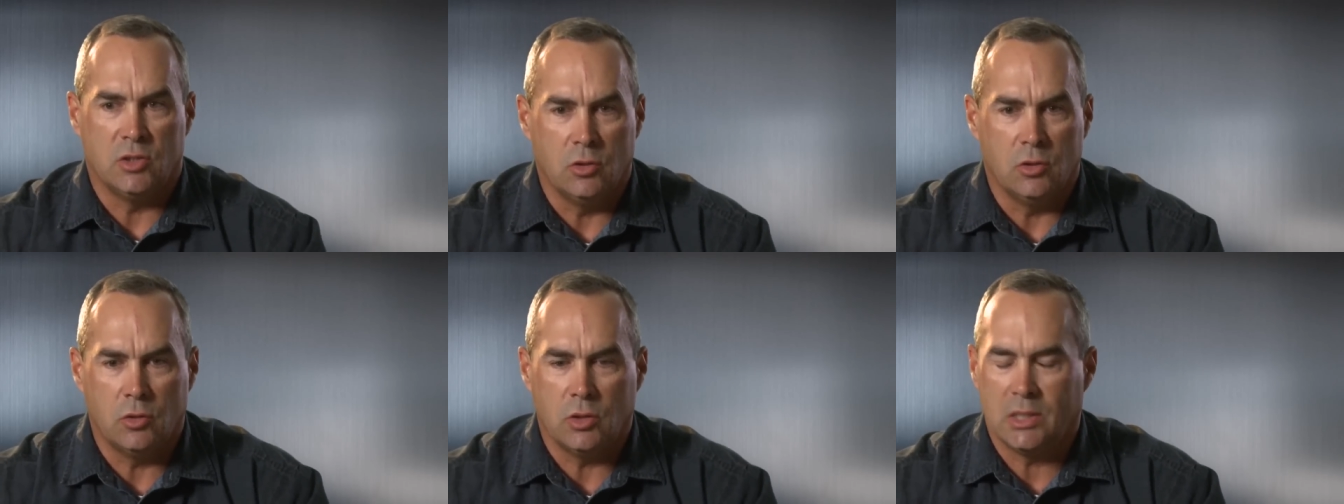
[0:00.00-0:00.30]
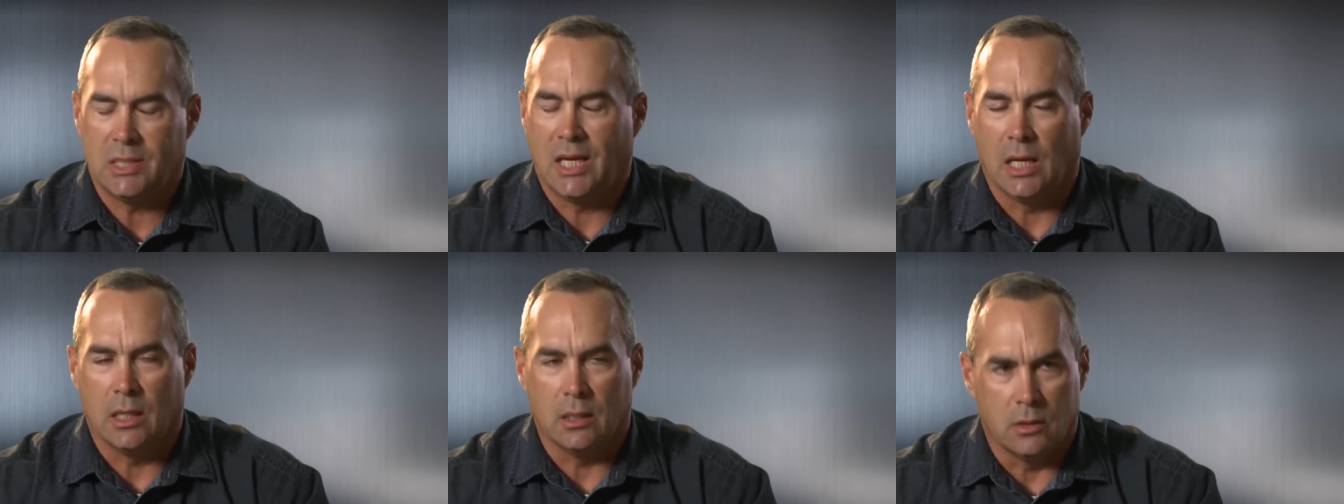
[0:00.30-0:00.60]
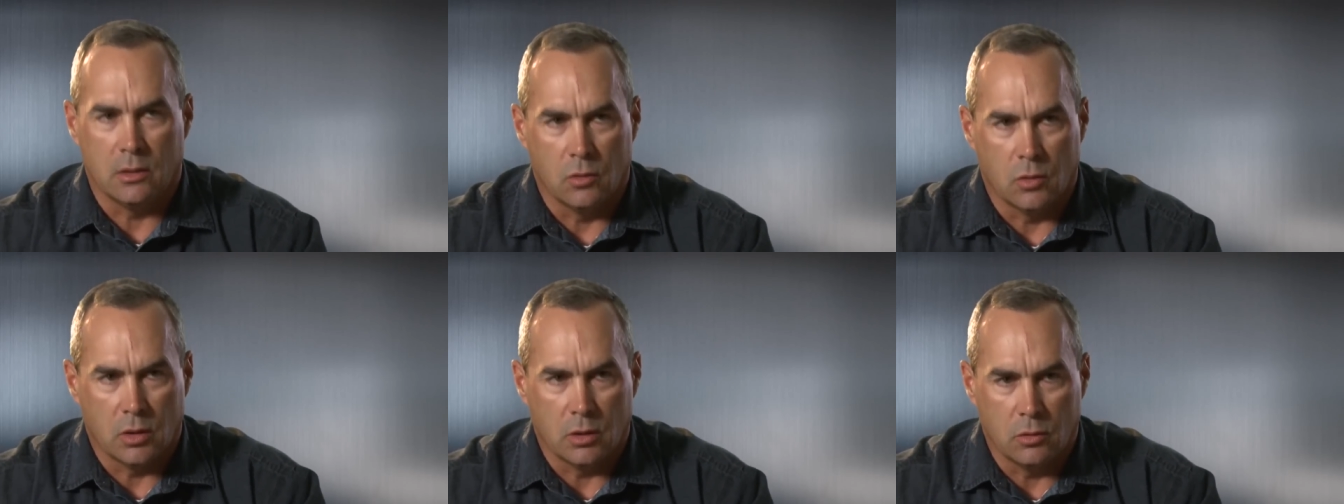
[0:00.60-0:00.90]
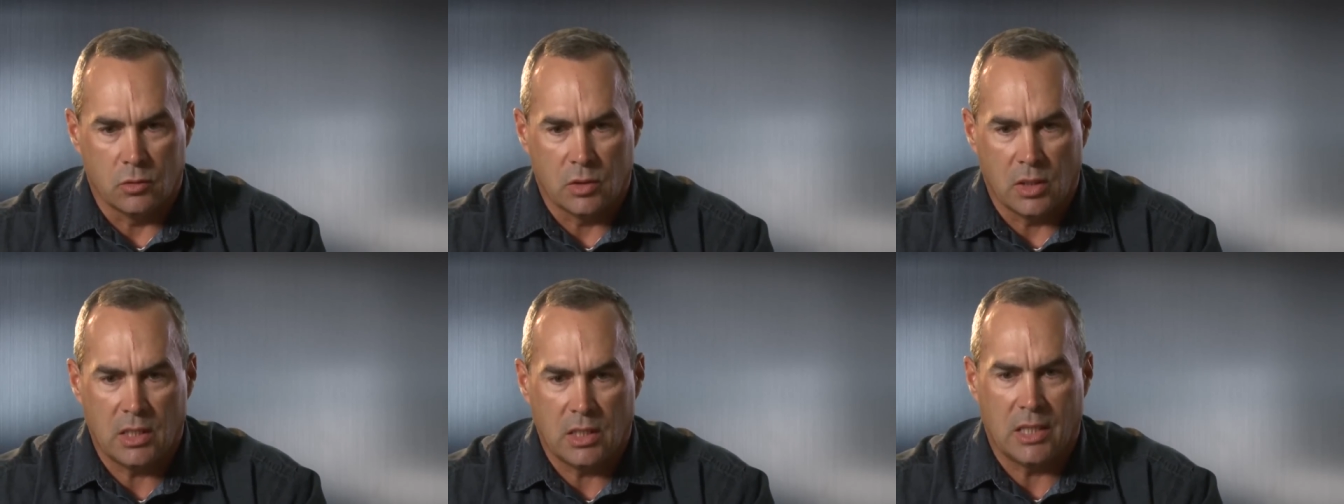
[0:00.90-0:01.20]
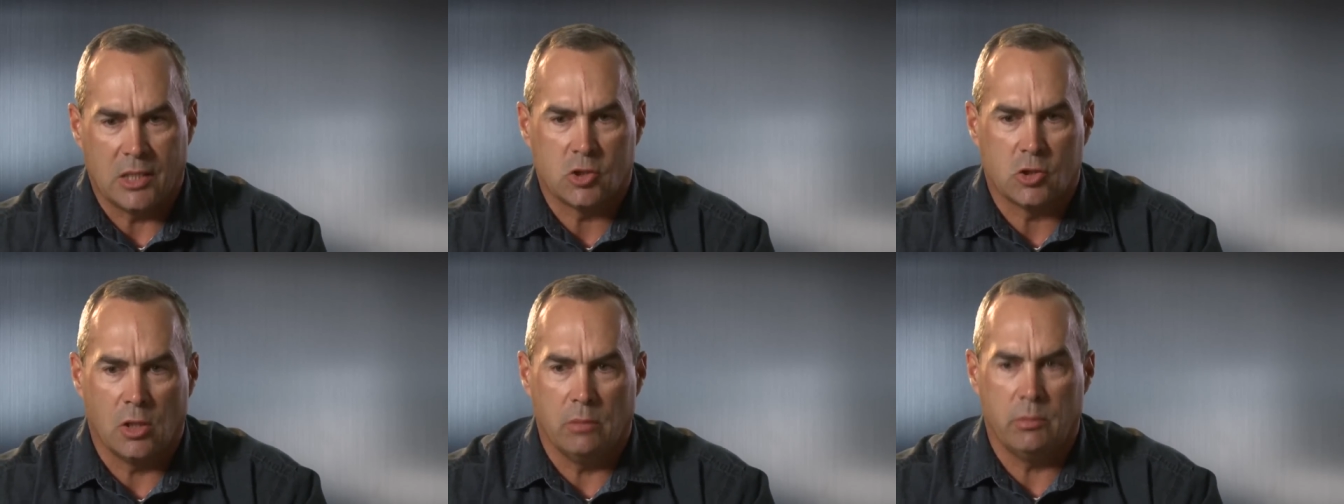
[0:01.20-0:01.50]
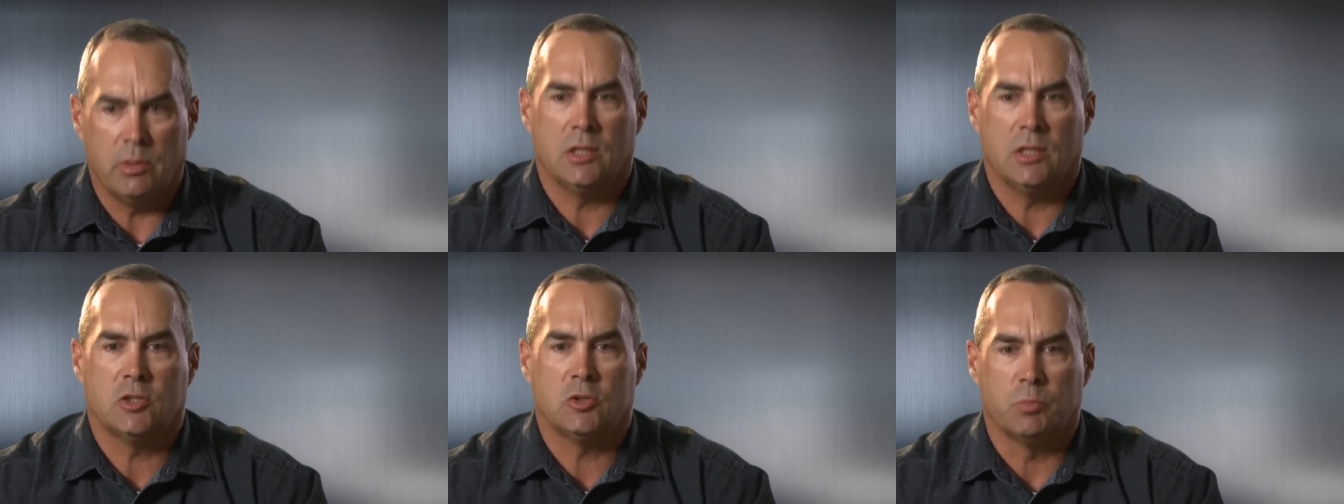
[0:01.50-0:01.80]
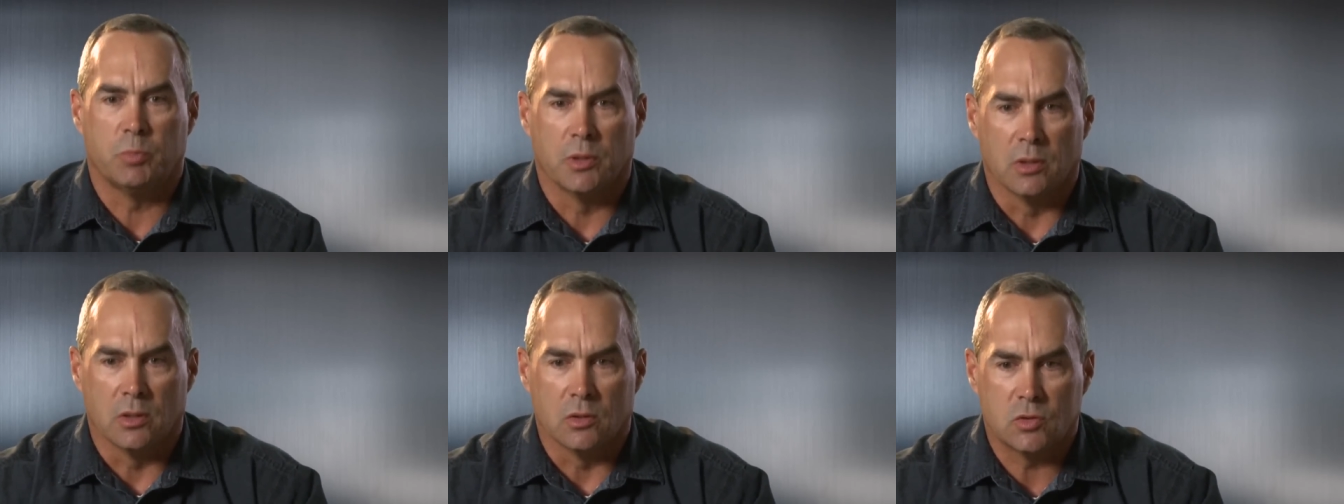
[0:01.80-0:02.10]
do it, he can't do it. The lieutenant has limited
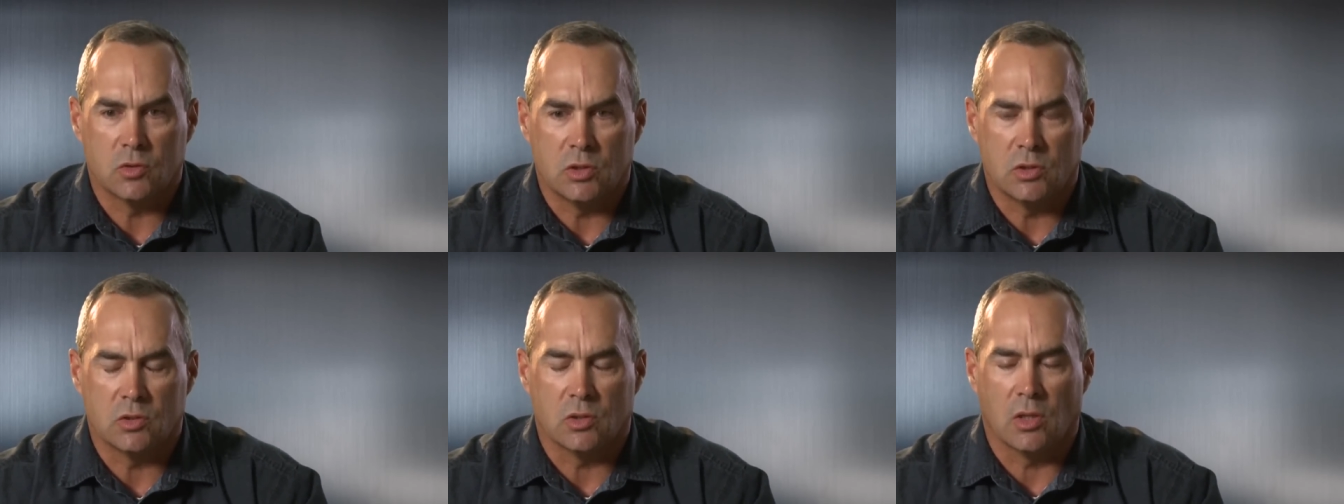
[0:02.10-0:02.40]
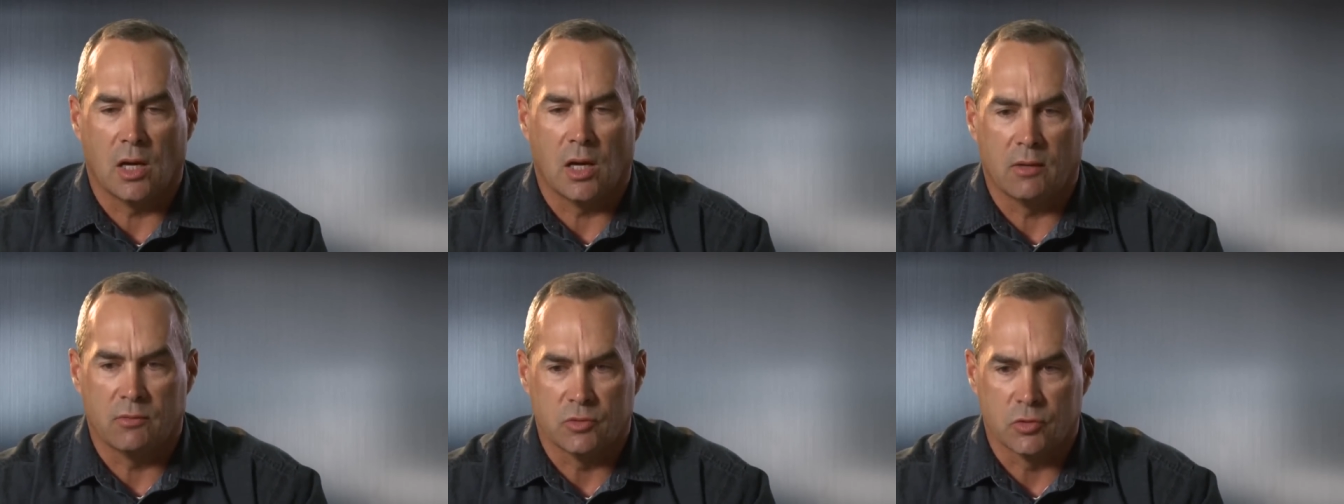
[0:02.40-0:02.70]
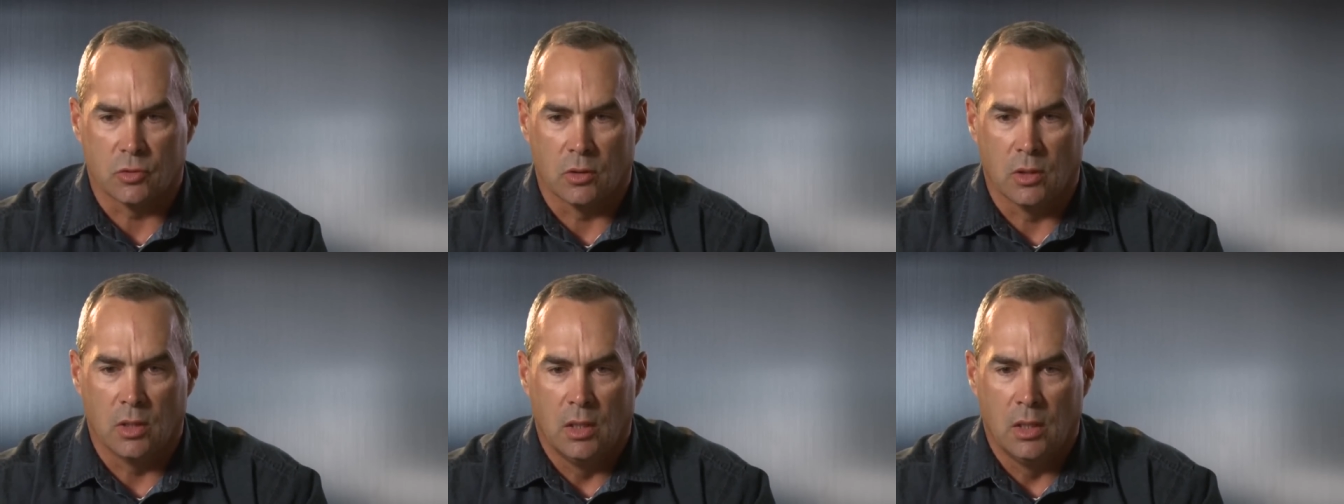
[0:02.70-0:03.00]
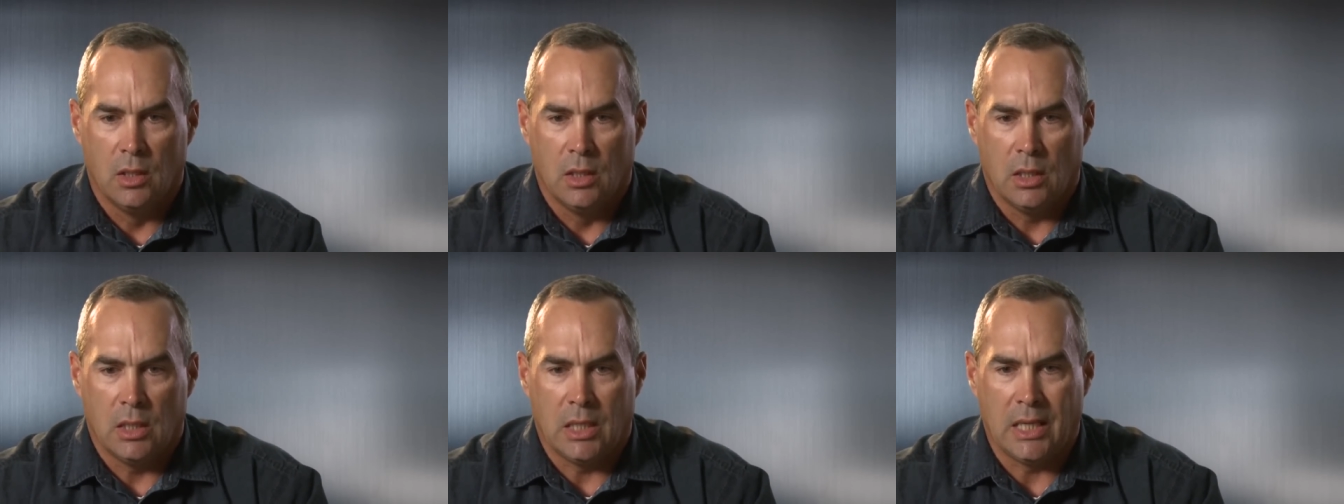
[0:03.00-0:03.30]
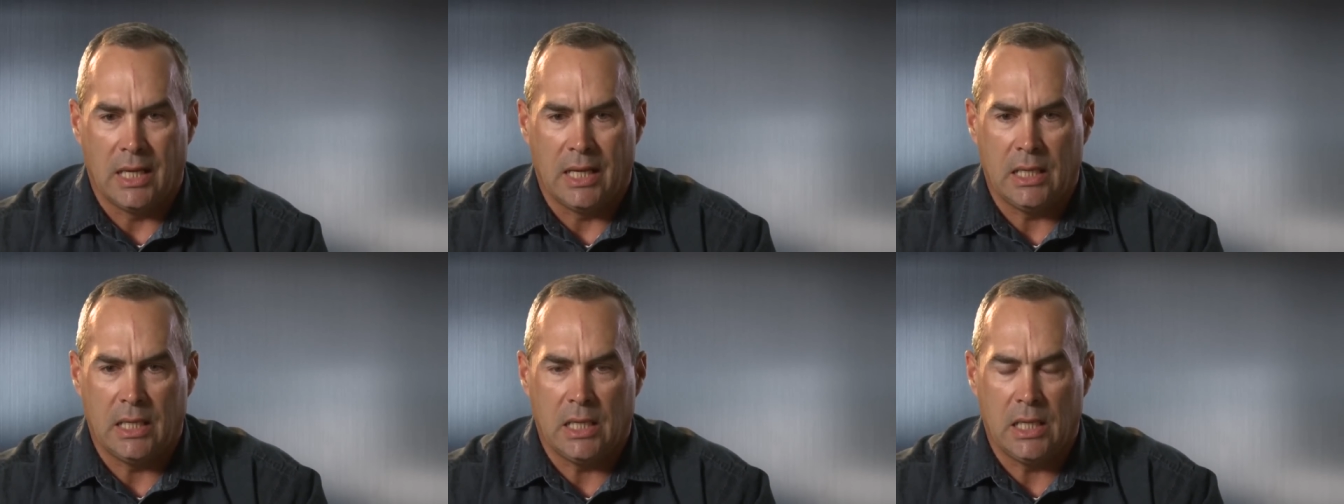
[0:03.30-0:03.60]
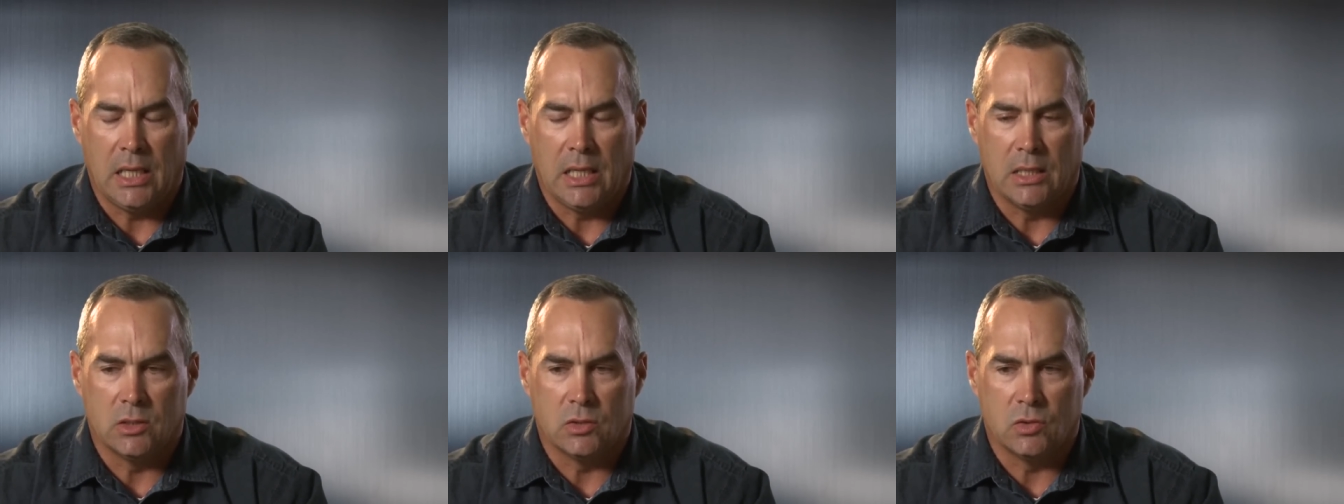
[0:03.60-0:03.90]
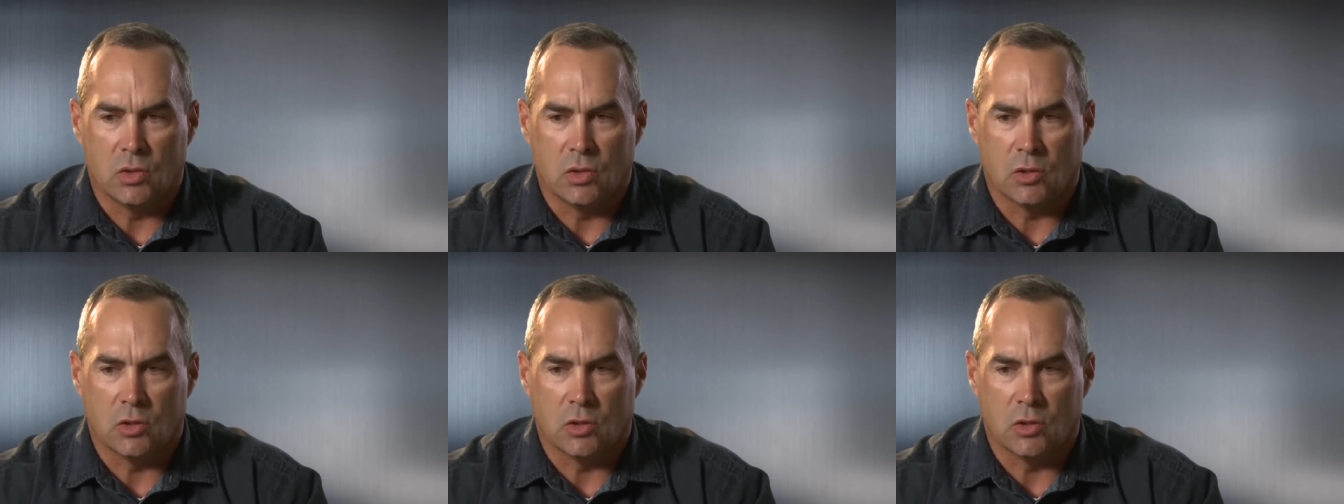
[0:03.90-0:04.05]
experience. He's an officer. He is